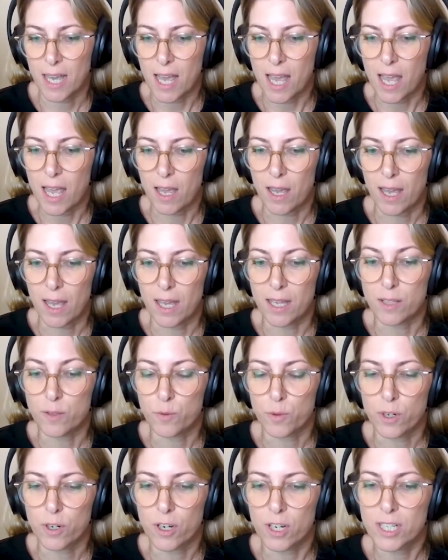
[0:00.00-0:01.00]
and
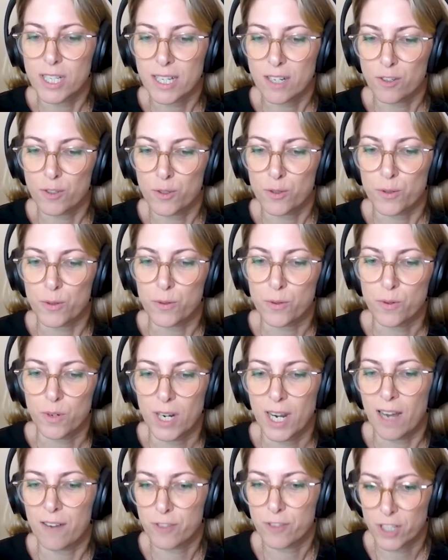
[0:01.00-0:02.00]
we're going to
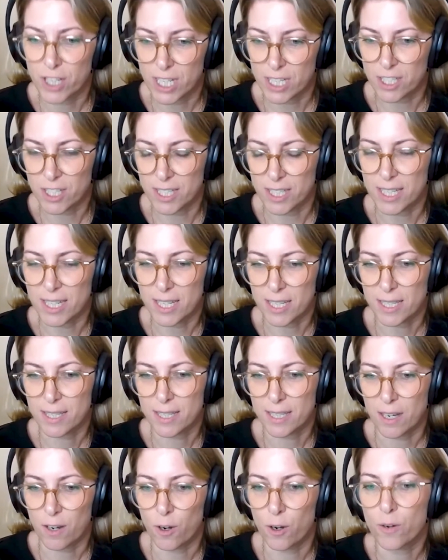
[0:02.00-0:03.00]
leverage
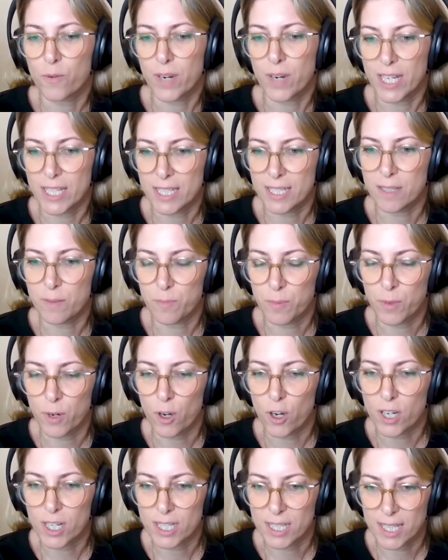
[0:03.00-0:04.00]
this already
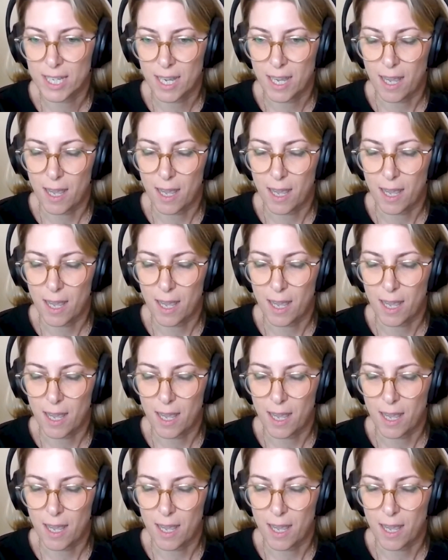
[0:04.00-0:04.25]
deployed